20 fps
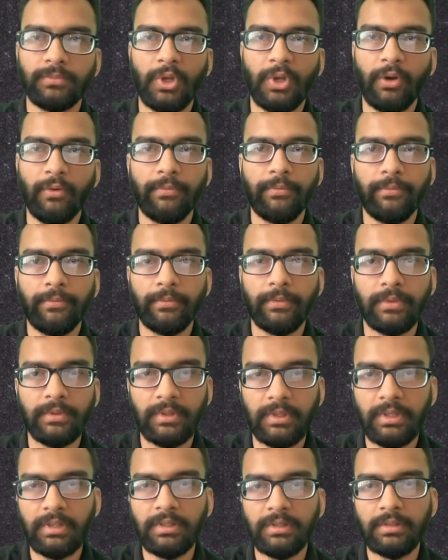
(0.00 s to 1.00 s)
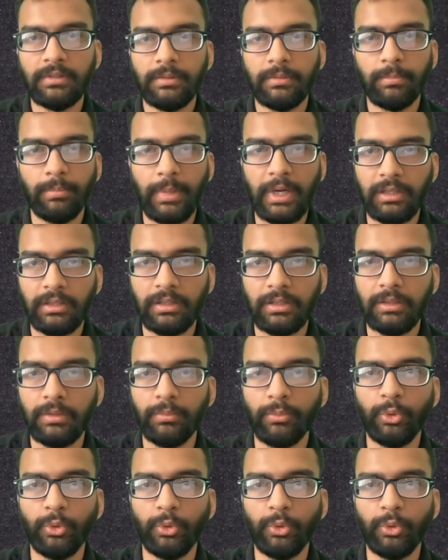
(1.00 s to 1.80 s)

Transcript: of this pattern.